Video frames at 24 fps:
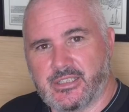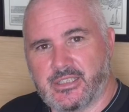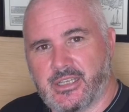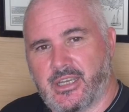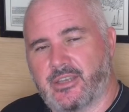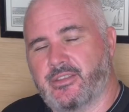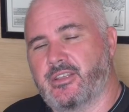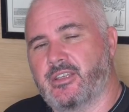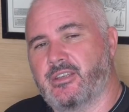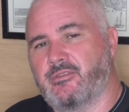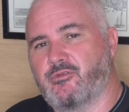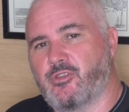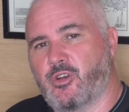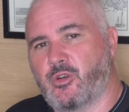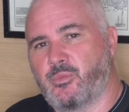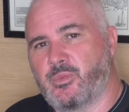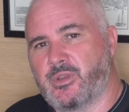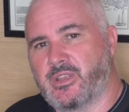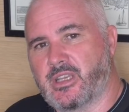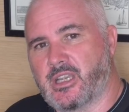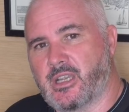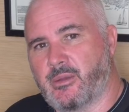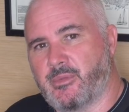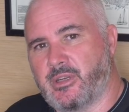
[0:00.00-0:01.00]
nothing wrong
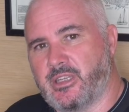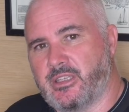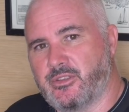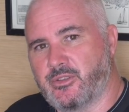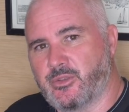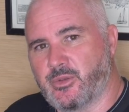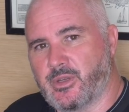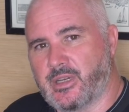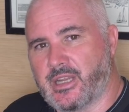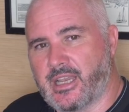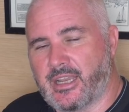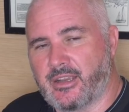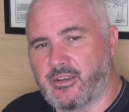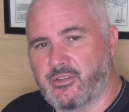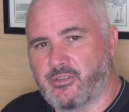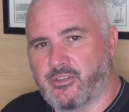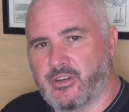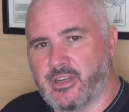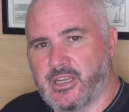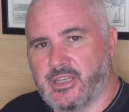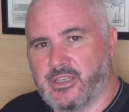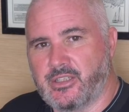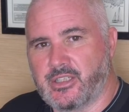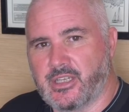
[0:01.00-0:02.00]
with coming into an
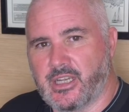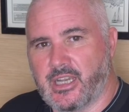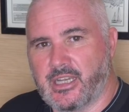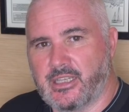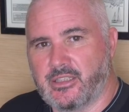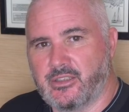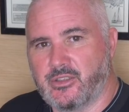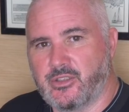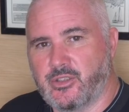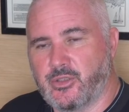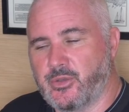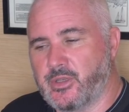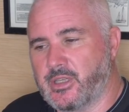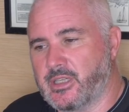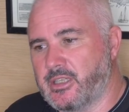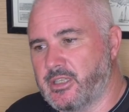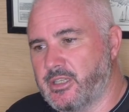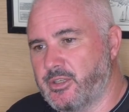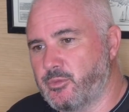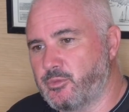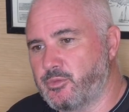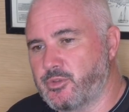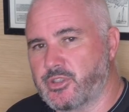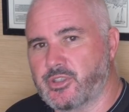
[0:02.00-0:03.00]
anchorage and doing a
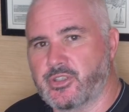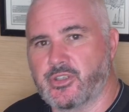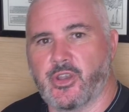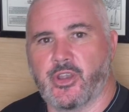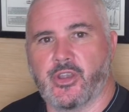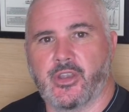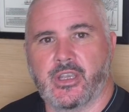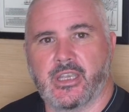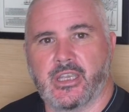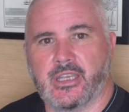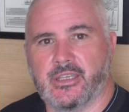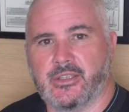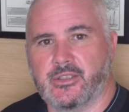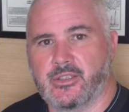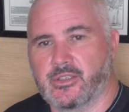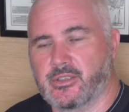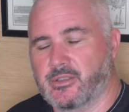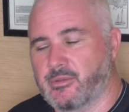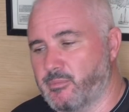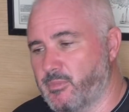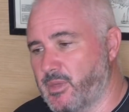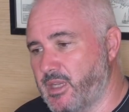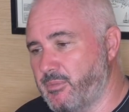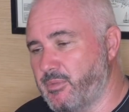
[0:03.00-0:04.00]
little circuit,
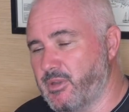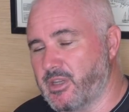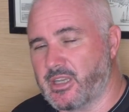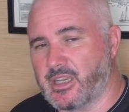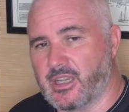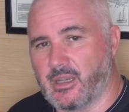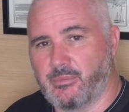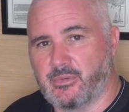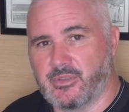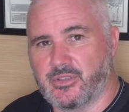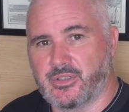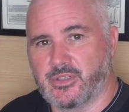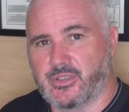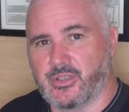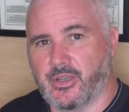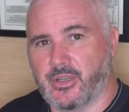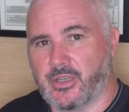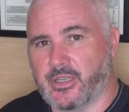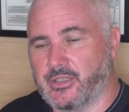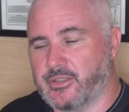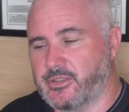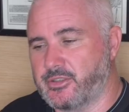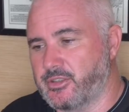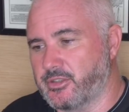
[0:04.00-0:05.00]
maybe a couple of
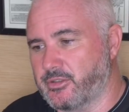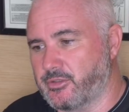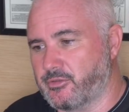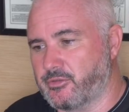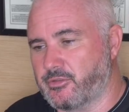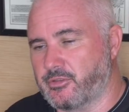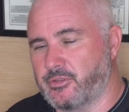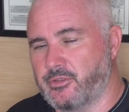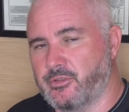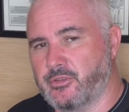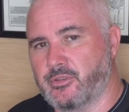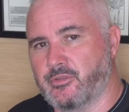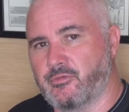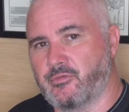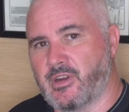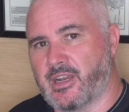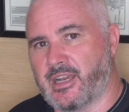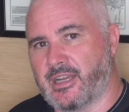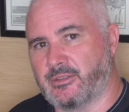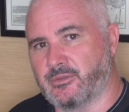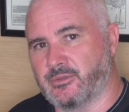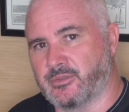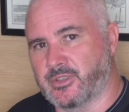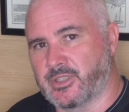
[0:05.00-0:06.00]
circuits. Just cruise
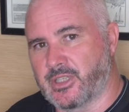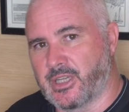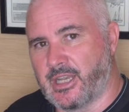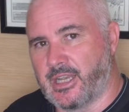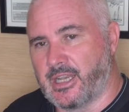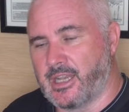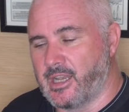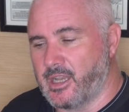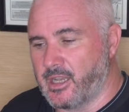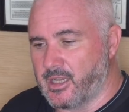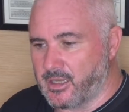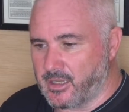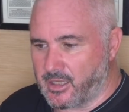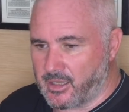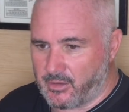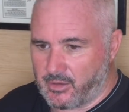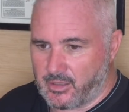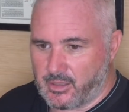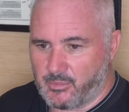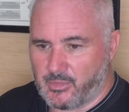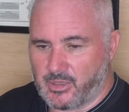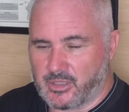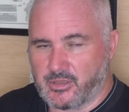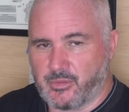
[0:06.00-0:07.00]
around,
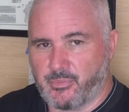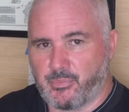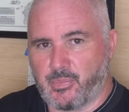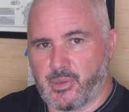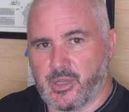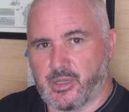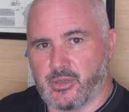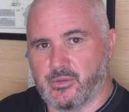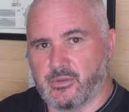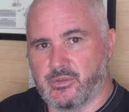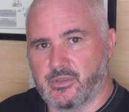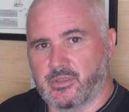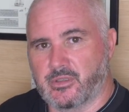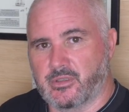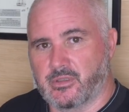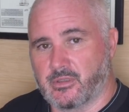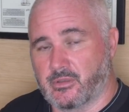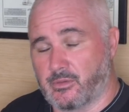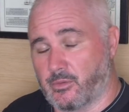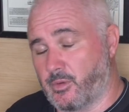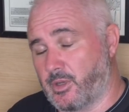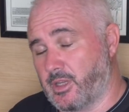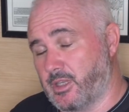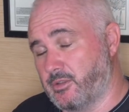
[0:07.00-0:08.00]
going among the boats,
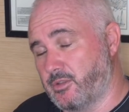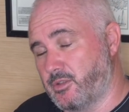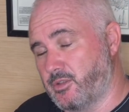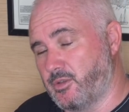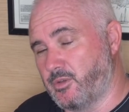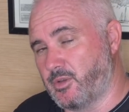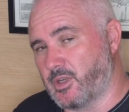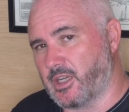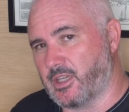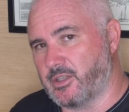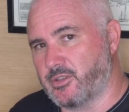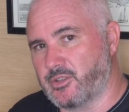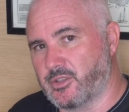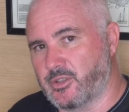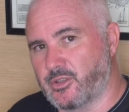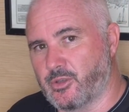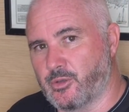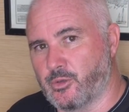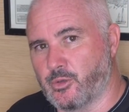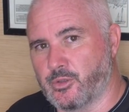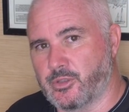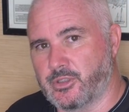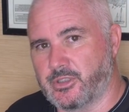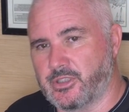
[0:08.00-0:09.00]
not getting too close of
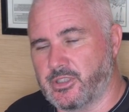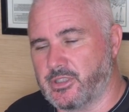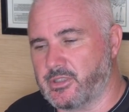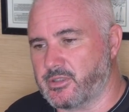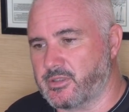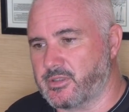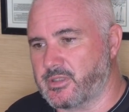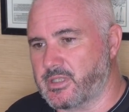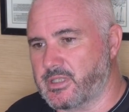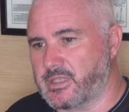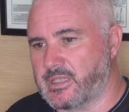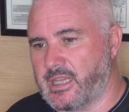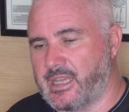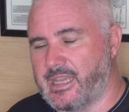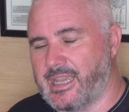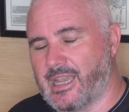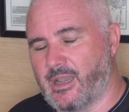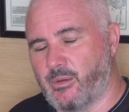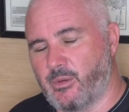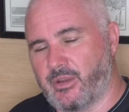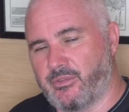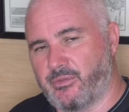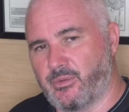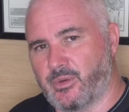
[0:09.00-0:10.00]
course. Just see
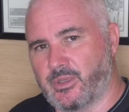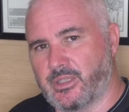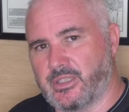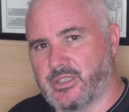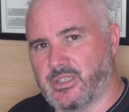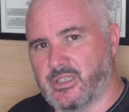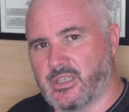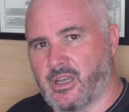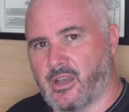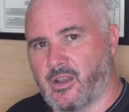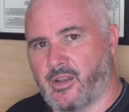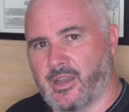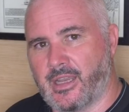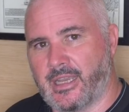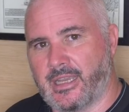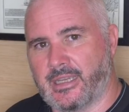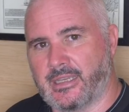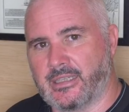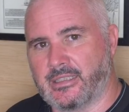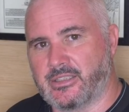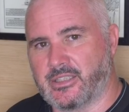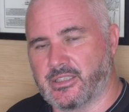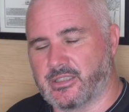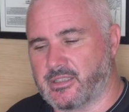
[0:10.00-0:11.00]
how everyone is
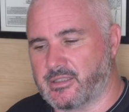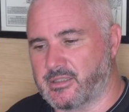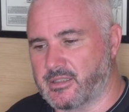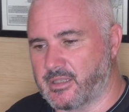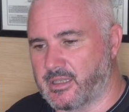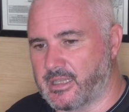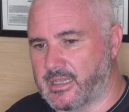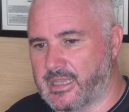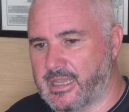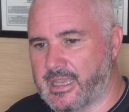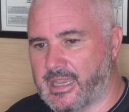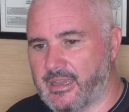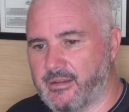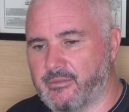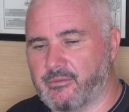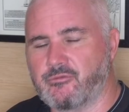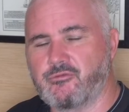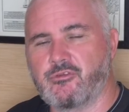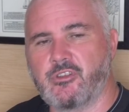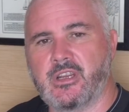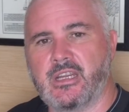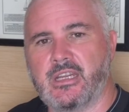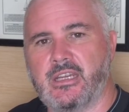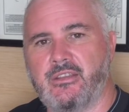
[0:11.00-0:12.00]
lying, just get
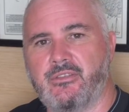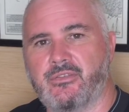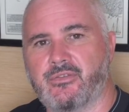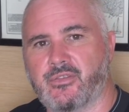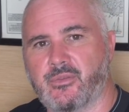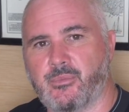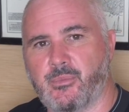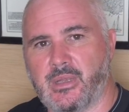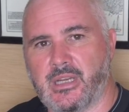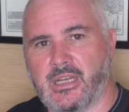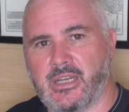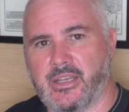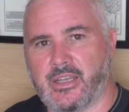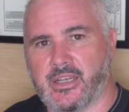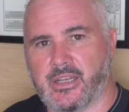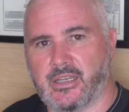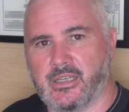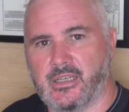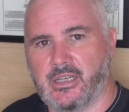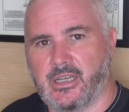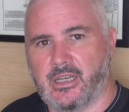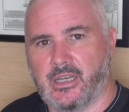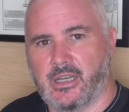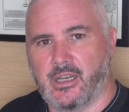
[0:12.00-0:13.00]
really
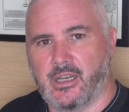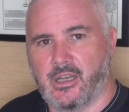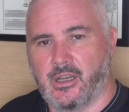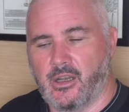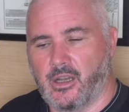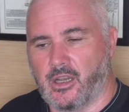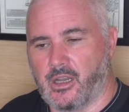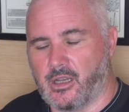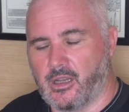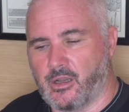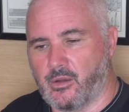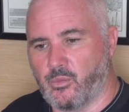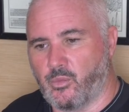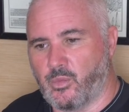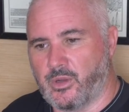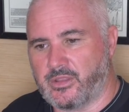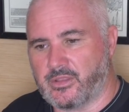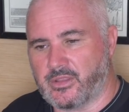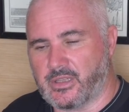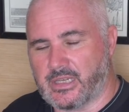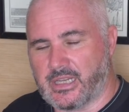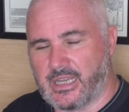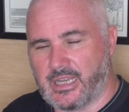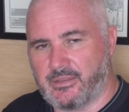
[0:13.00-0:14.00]
familiar
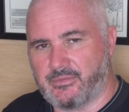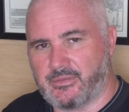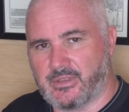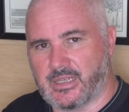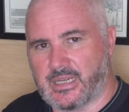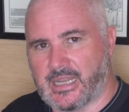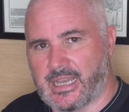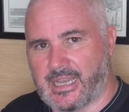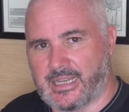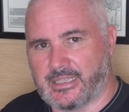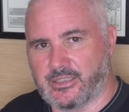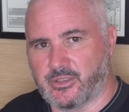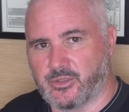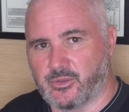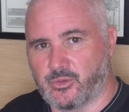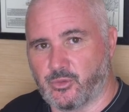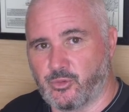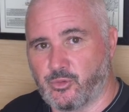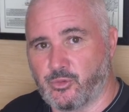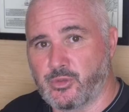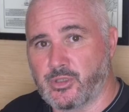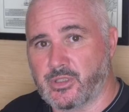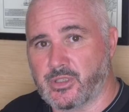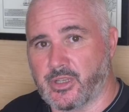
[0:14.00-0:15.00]
with the lay of the land, and
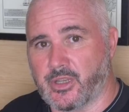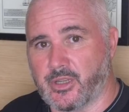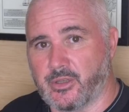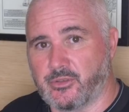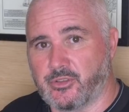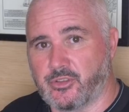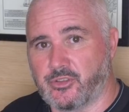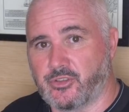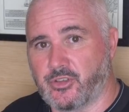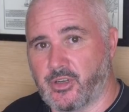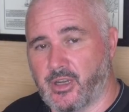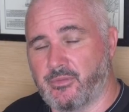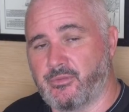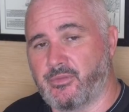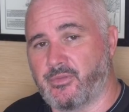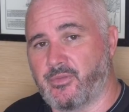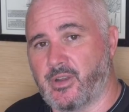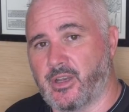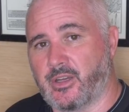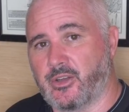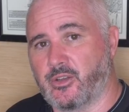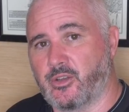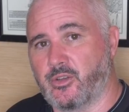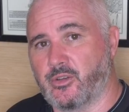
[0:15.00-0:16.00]
also to try and
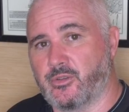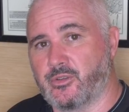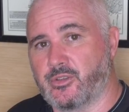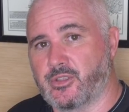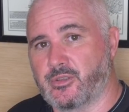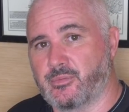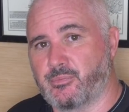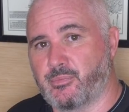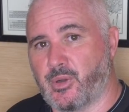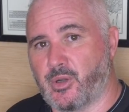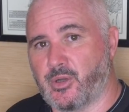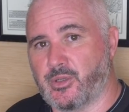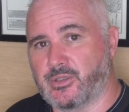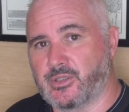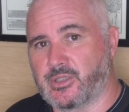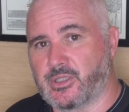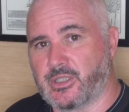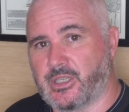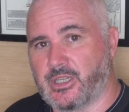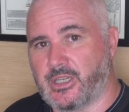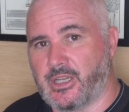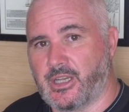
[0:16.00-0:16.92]
find a good spot.